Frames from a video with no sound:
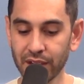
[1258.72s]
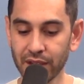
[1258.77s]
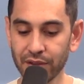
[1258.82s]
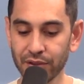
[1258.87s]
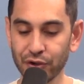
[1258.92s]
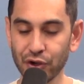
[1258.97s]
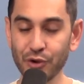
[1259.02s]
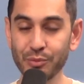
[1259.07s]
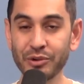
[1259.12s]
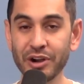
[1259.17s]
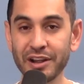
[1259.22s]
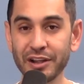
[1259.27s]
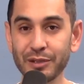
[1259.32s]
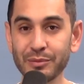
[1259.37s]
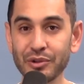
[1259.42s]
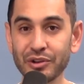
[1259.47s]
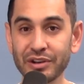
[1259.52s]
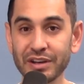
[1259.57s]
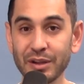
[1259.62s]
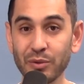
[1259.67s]
The Qumran
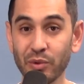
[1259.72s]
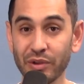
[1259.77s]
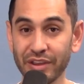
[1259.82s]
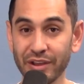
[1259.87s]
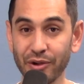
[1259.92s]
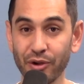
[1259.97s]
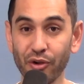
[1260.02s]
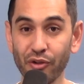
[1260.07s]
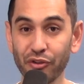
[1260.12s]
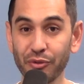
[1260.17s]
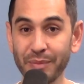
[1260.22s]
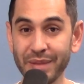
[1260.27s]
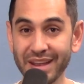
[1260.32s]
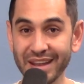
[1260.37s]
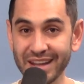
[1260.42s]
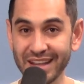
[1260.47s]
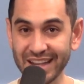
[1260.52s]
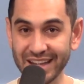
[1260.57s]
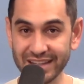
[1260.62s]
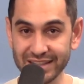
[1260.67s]
community were the
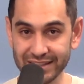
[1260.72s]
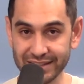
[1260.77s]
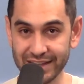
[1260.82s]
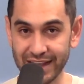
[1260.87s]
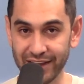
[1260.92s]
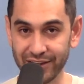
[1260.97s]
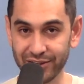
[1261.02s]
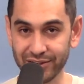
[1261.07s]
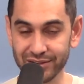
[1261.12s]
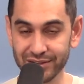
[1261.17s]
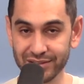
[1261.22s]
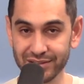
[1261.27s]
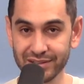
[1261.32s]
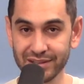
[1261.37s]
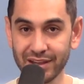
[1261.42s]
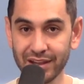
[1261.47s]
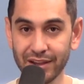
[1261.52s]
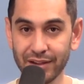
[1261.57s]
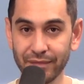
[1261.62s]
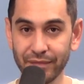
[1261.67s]
ultimate insiders.
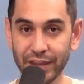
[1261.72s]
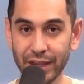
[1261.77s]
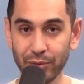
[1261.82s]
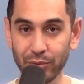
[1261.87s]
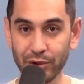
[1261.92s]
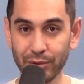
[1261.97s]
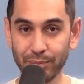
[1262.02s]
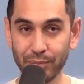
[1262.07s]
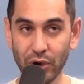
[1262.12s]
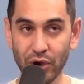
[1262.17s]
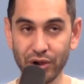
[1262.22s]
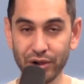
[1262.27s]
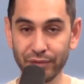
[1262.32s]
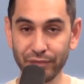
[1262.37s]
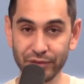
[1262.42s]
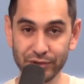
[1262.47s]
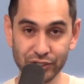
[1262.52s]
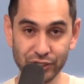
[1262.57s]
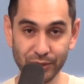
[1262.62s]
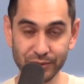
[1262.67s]
They were part of
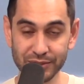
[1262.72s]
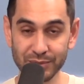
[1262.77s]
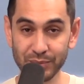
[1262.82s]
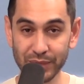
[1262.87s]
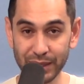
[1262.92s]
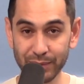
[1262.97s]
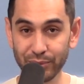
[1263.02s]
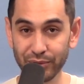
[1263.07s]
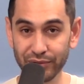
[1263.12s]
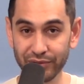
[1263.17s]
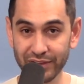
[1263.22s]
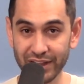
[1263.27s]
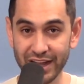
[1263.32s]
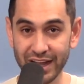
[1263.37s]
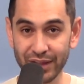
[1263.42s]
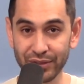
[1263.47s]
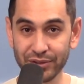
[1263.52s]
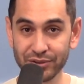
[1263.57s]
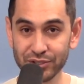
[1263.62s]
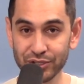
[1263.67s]
the chosen people of
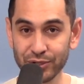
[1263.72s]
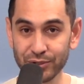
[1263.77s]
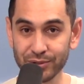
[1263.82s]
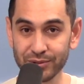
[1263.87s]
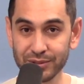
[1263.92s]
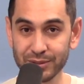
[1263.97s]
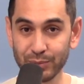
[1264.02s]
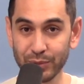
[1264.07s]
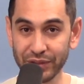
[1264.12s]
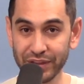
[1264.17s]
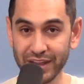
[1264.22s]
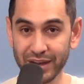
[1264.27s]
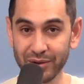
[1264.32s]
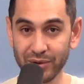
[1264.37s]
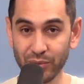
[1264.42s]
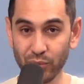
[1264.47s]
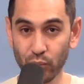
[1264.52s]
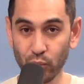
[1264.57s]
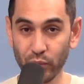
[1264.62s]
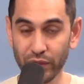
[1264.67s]
God, the Jews, but
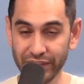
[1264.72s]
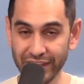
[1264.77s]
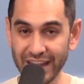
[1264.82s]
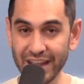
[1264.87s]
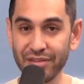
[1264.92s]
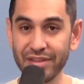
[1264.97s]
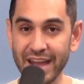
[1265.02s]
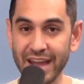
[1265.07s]
then within